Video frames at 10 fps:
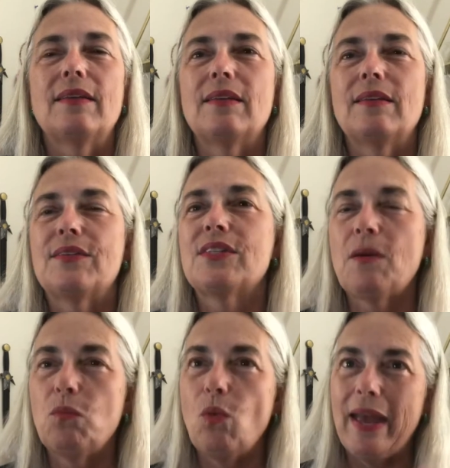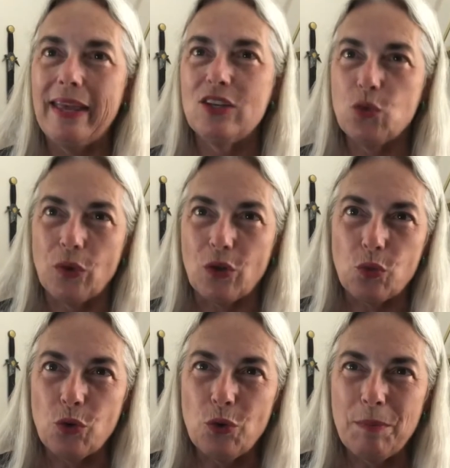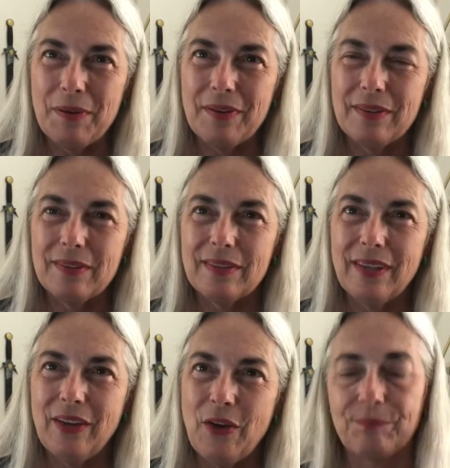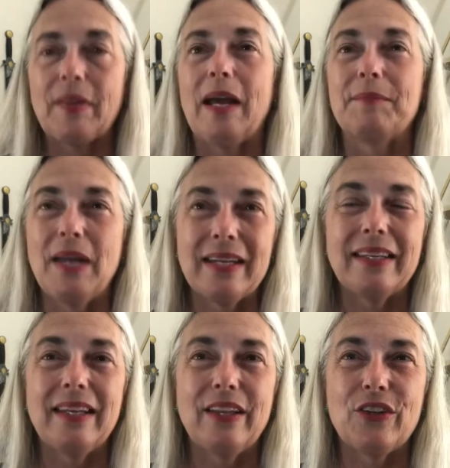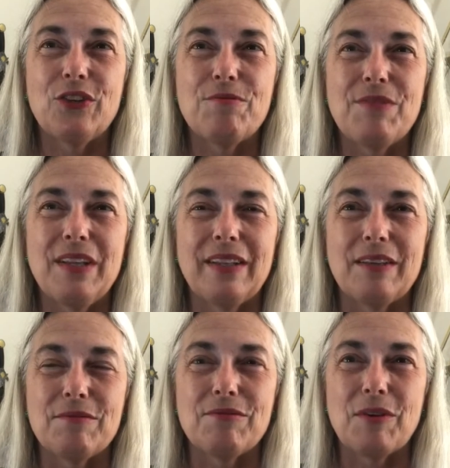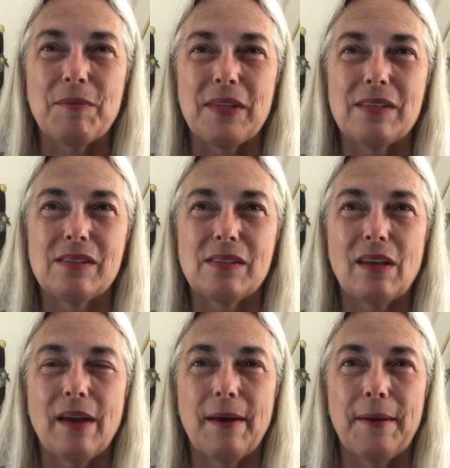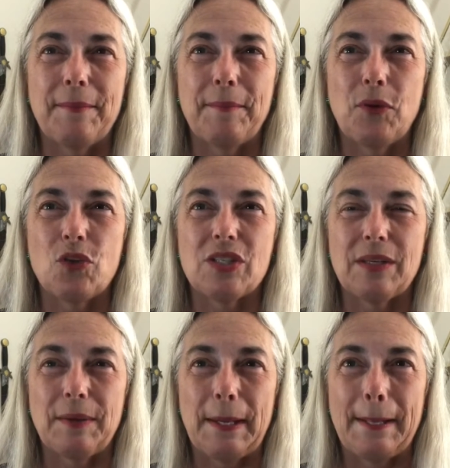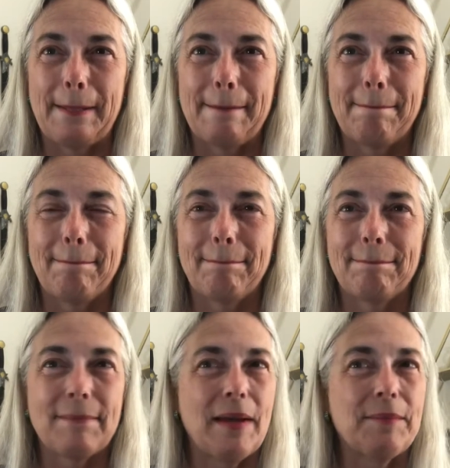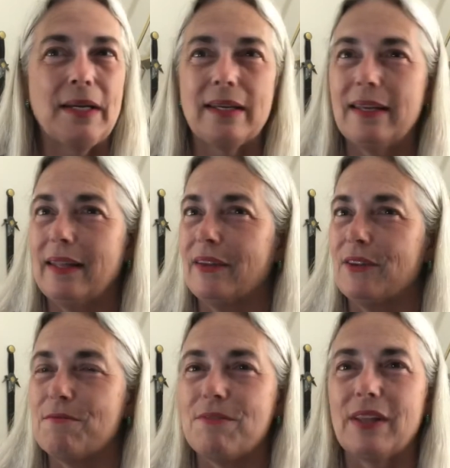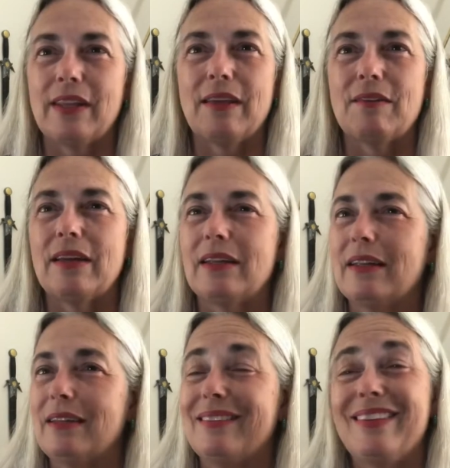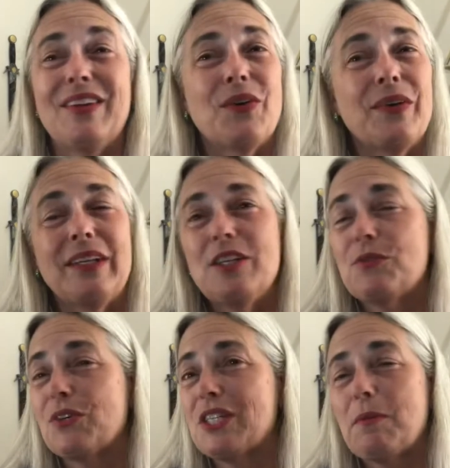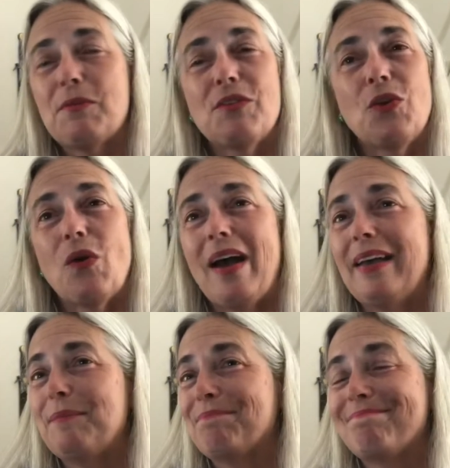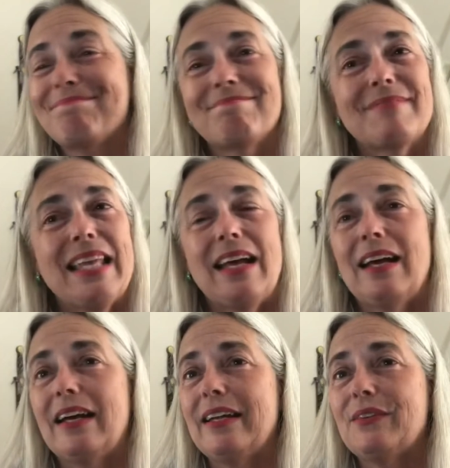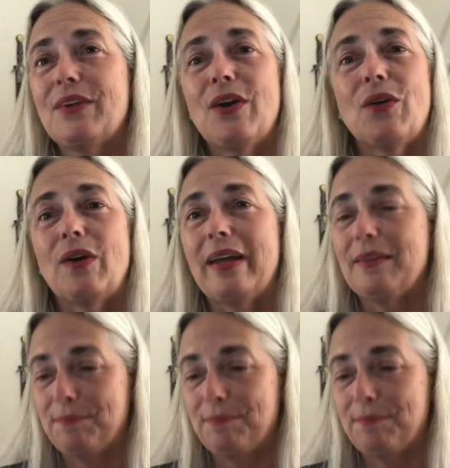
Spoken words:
some way into a group. You know, I'm not getting a good feeling from this person. I'm not getting a good feeling. You know, at least for some of you, I don't know. I